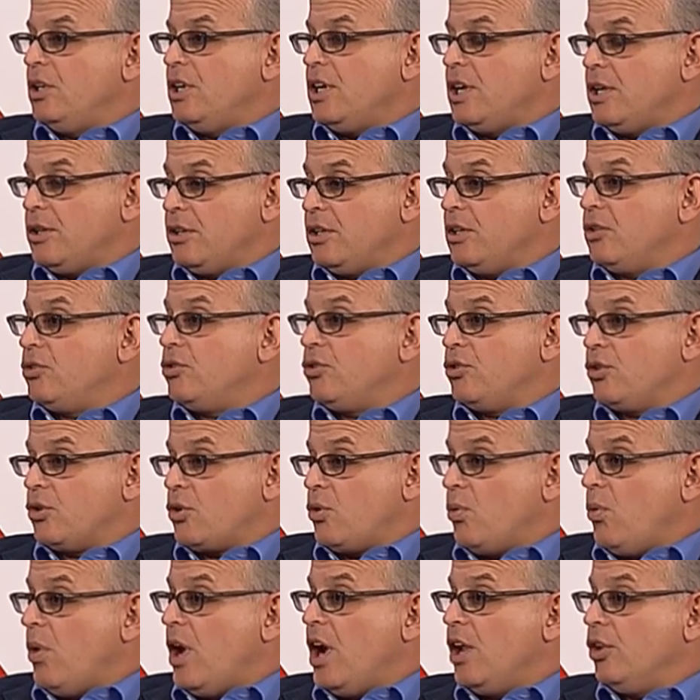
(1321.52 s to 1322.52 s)
I think, to the
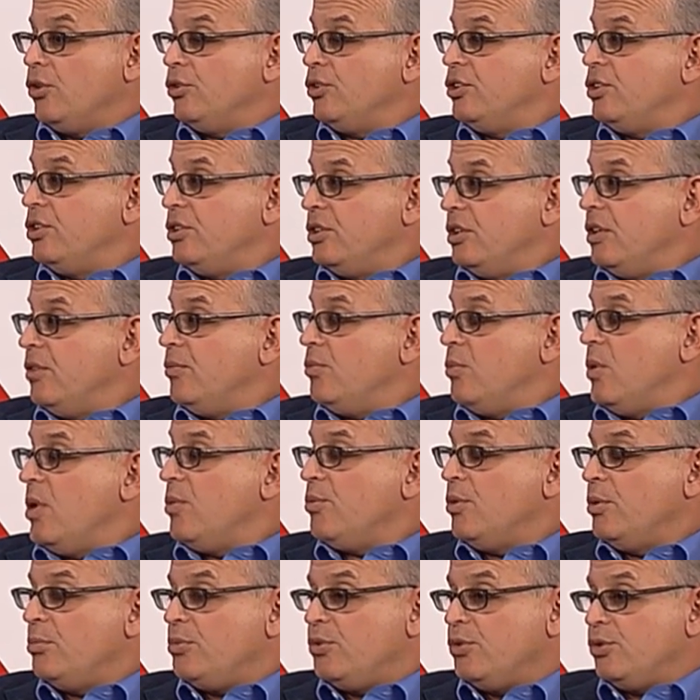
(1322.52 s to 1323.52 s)
quality of what
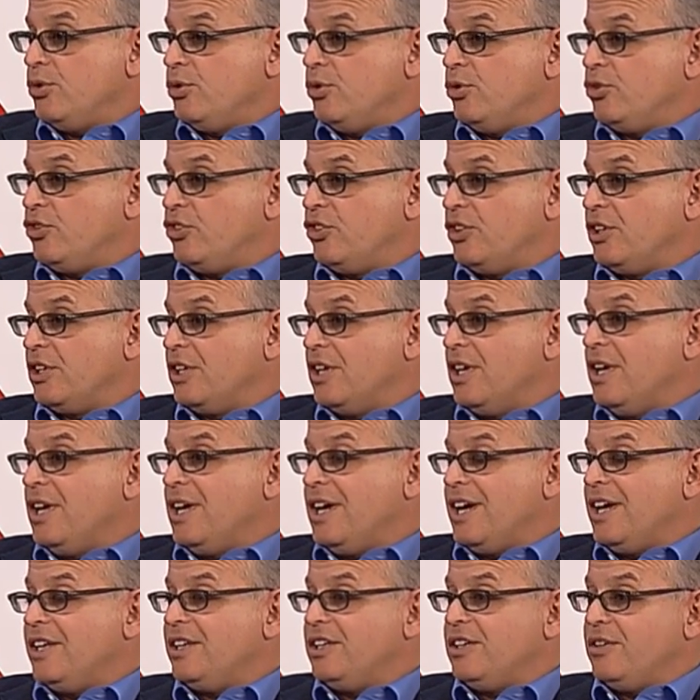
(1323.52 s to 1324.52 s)
we're producing
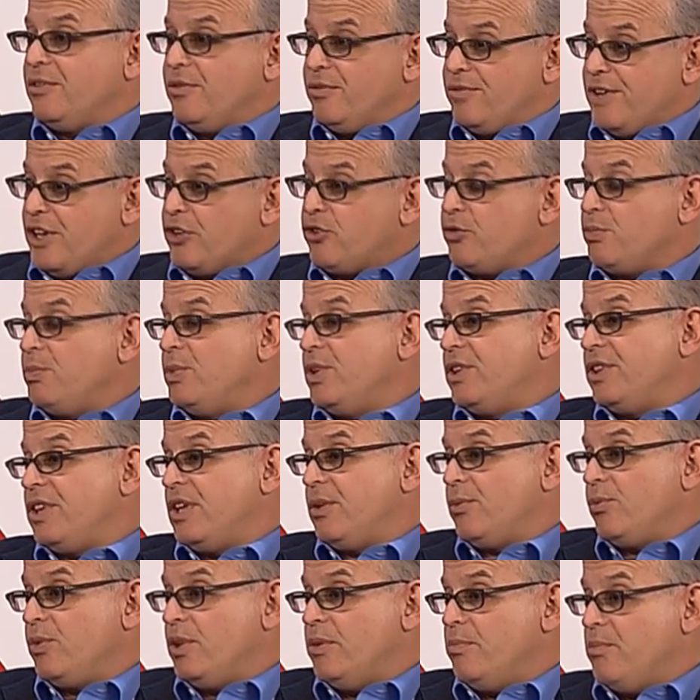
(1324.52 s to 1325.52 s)
and the investment that
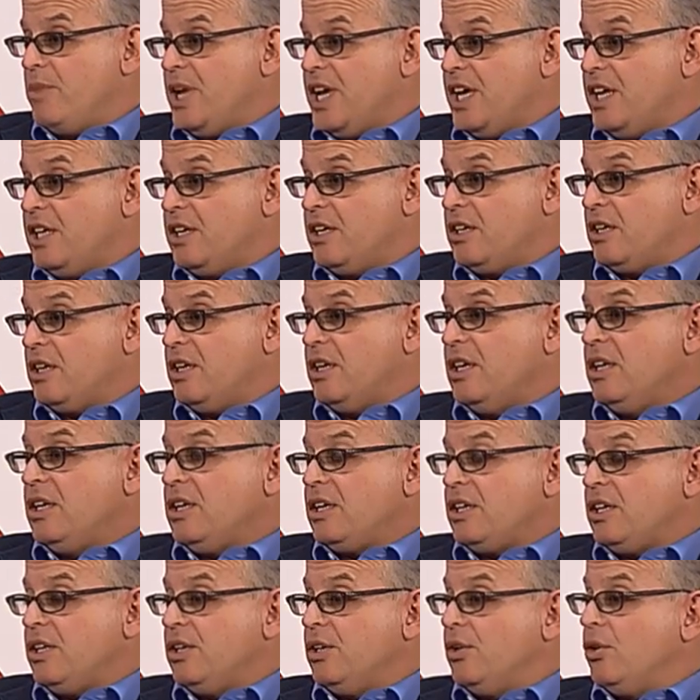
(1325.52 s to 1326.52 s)
we make
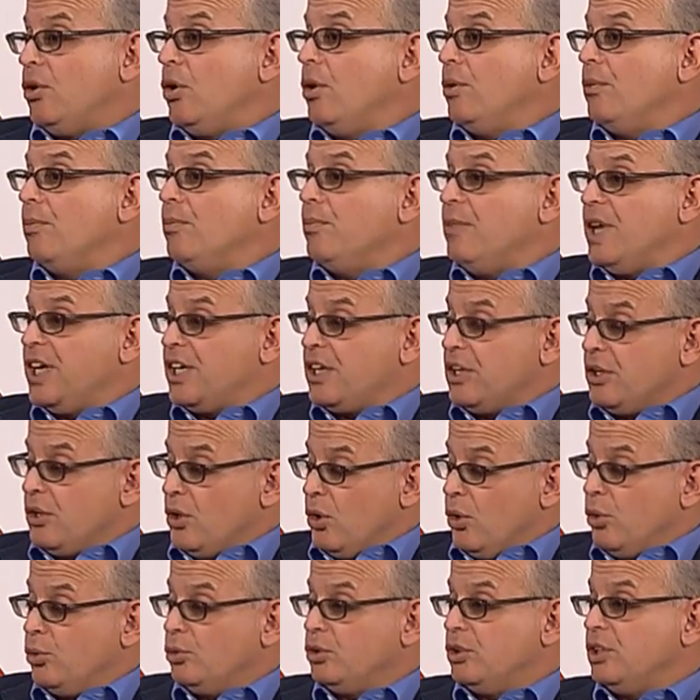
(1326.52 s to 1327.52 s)
in making
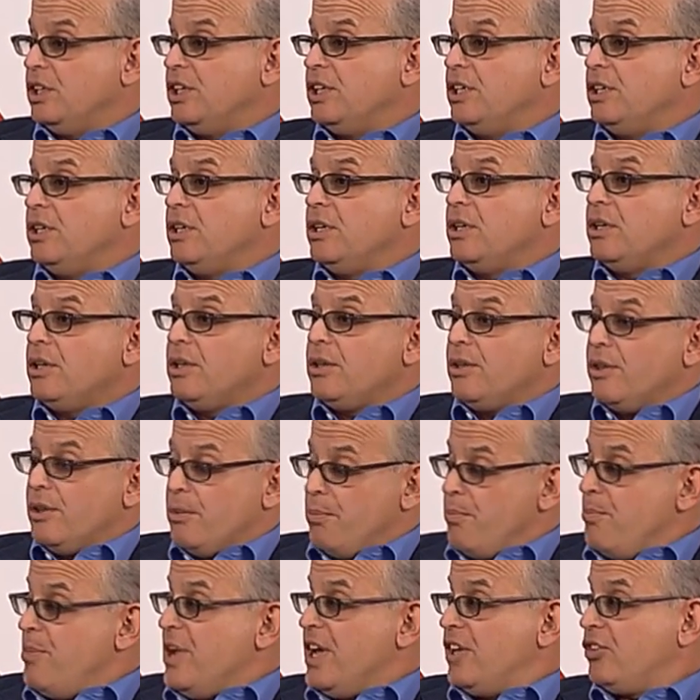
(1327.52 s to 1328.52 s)
only the
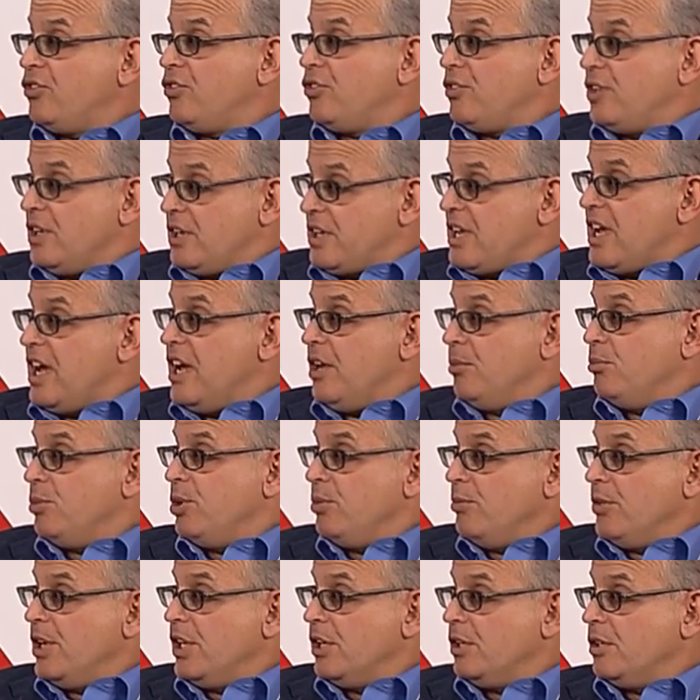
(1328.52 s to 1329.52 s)
best that can be
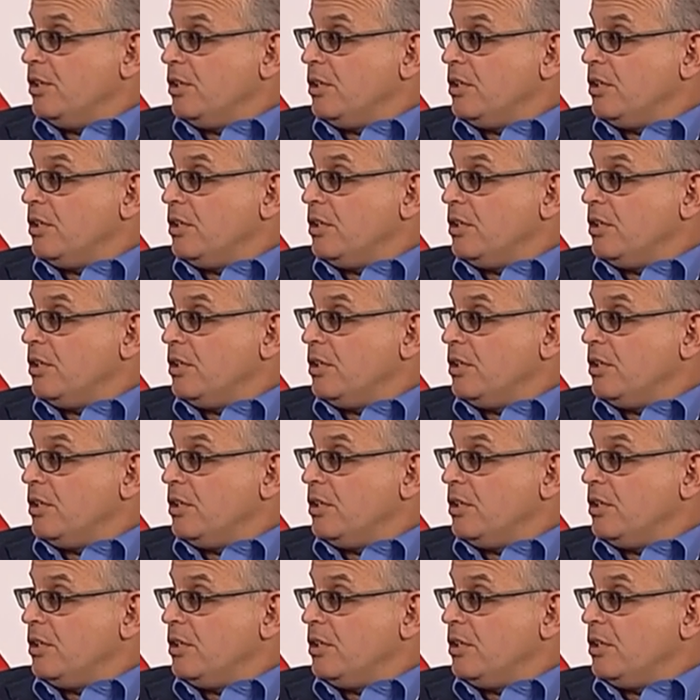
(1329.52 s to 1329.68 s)
made.